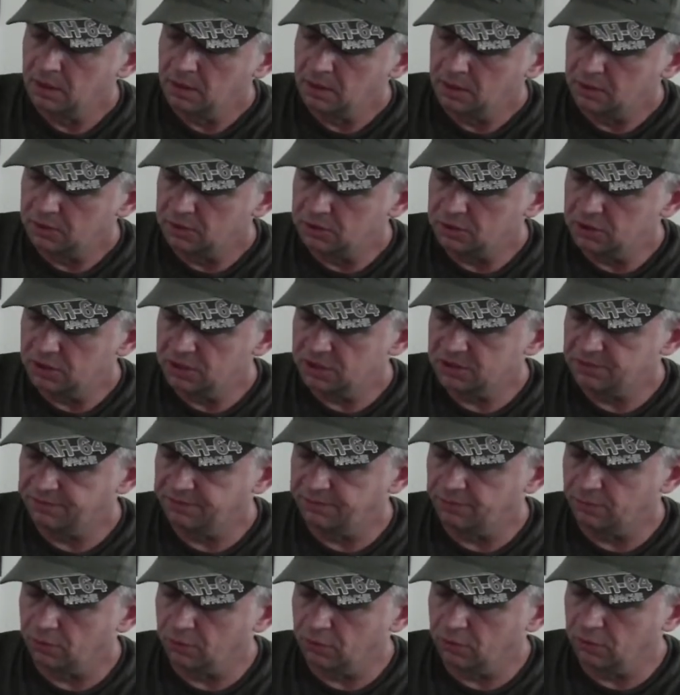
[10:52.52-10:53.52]
just
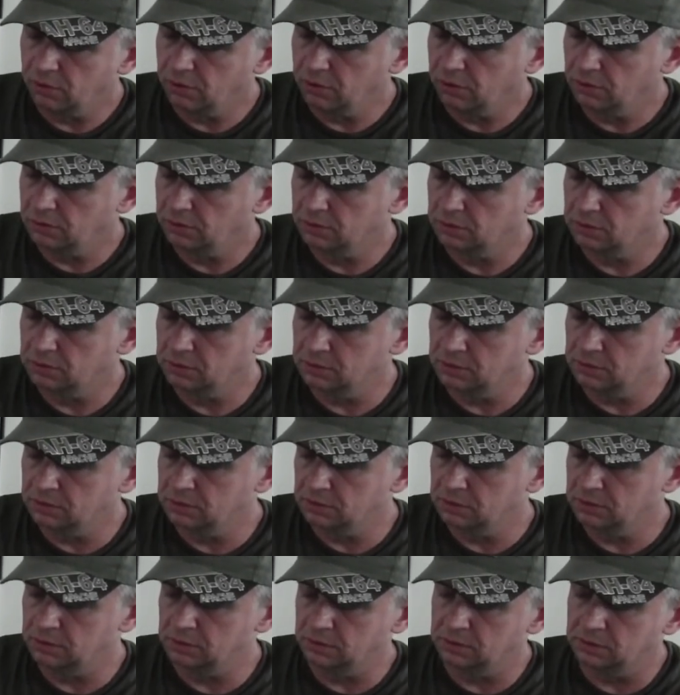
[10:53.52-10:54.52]
for
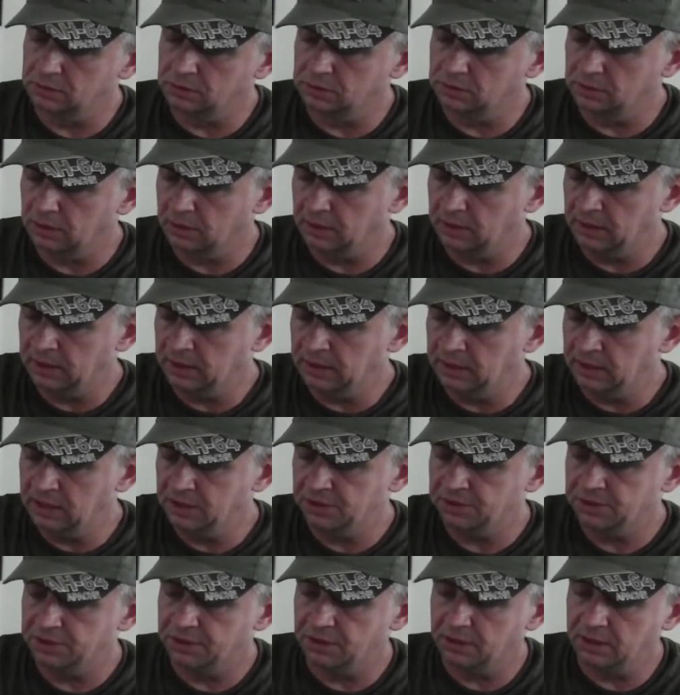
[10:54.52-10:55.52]

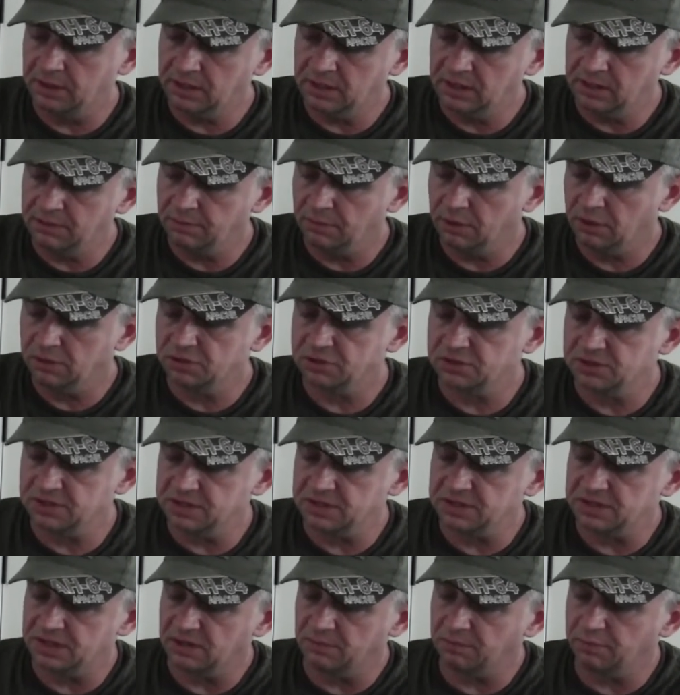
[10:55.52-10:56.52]
any emergencies
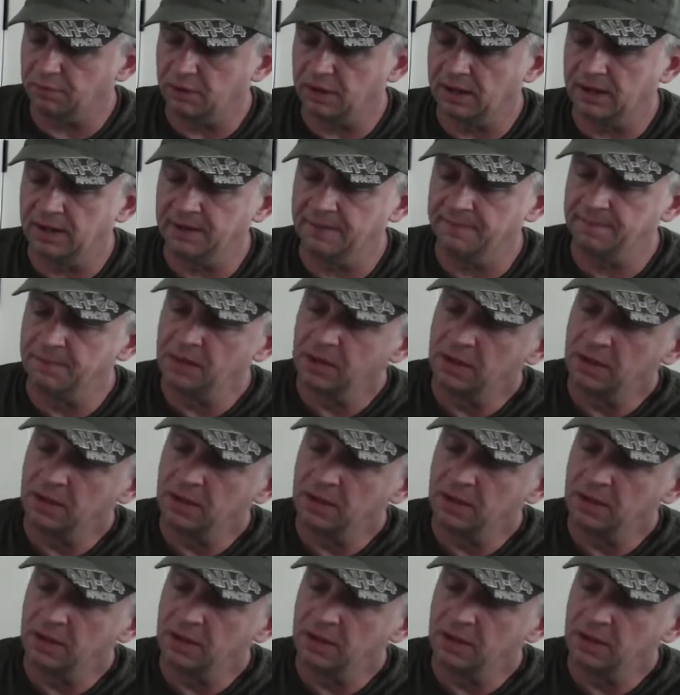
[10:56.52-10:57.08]
that apply.